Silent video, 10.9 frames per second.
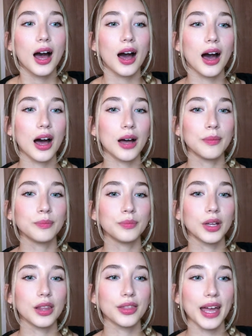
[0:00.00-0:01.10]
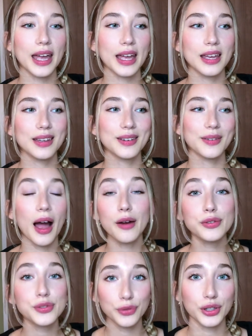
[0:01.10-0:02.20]
I
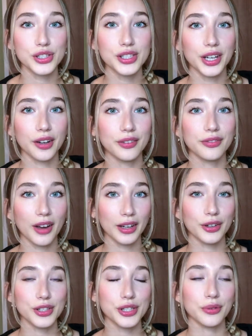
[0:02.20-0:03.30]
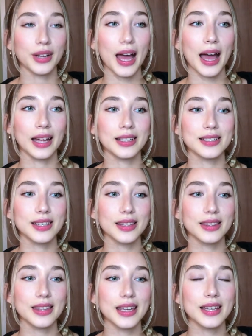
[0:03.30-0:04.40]
was first year fine art student, and
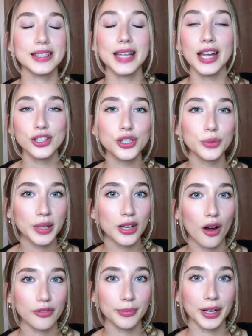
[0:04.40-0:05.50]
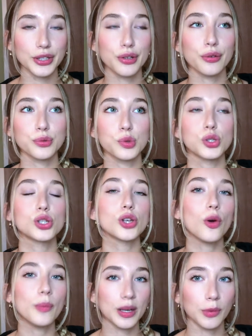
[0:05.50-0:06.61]
the attention we got from our tutors was
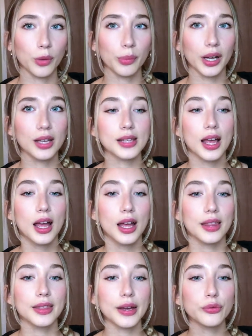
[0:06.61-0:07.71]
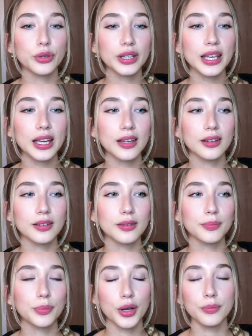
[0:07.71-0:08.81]
so minimal because they really
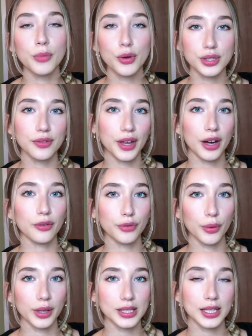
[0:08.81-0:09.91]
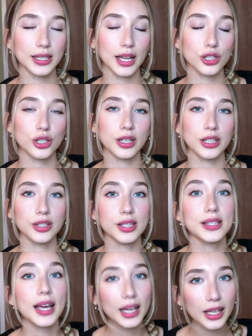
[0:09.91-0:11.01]
put most of their focus and attention into the
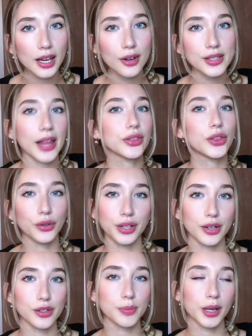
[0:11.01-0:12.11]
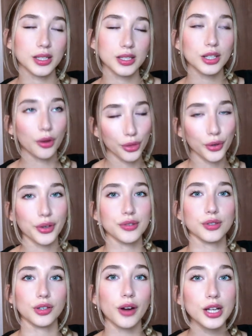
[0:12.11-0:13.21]
second years and third years, because you know, third years
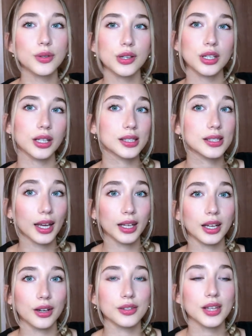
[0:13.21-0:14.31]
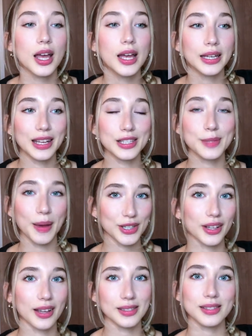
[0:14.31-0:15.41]
are graduating and second years need to
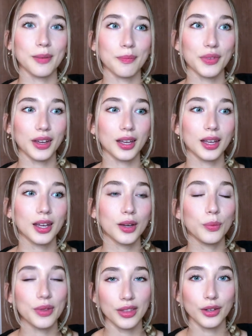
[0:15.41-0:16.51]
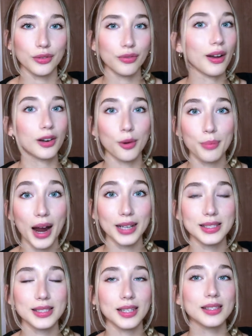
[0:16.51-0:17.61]
specialize in something within their fine art
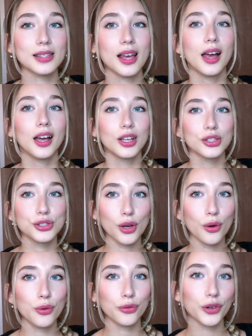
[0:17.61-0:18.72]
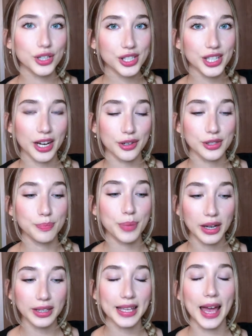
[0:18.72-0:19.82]
practices. So first years
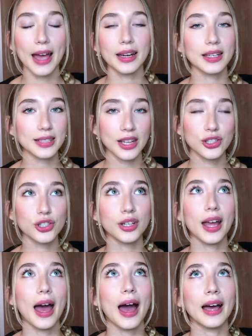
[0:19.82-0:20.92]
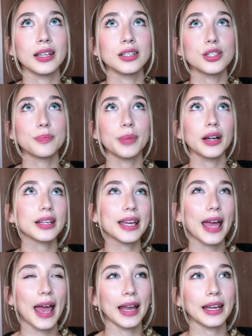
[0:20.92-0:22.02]
barely get any attention and
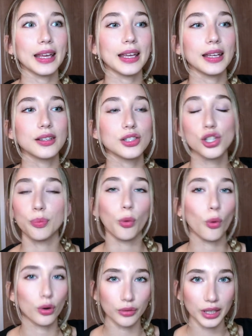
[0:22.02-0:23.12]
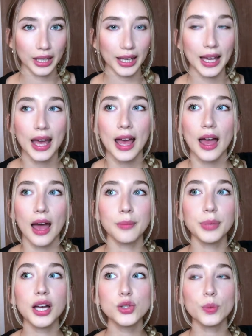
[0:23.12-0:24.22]
barely any support really, and
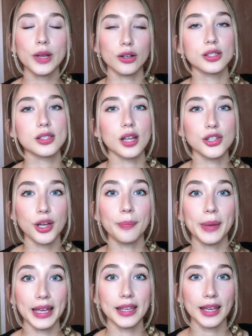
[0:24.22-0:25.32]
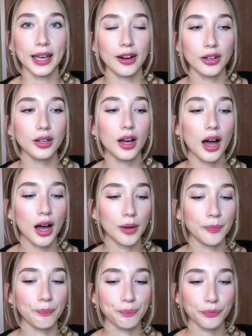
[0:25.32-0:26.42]
because we are such a big year,
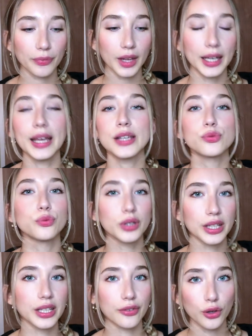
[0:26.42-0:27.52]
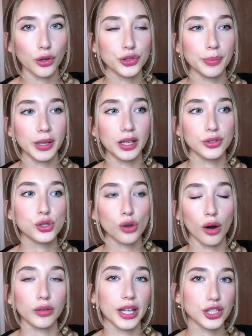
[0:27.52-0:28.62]
it is really difficult to build strong
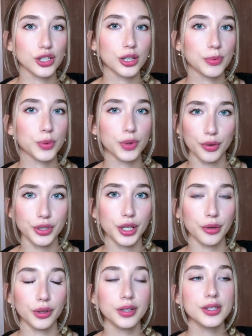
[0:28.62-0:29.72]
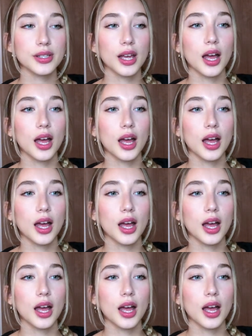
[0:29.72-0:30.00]
relationships with your tutors.